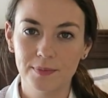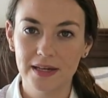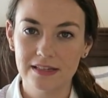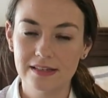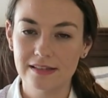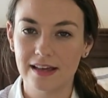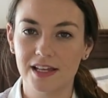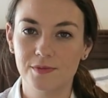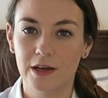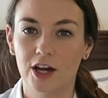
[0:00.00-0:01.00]
pieces
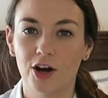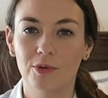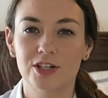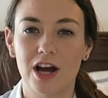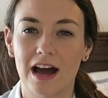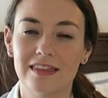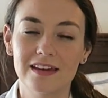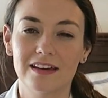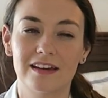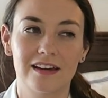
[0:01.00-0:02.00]
as we go, which I
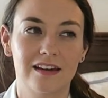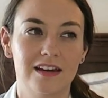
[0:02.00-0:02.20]
think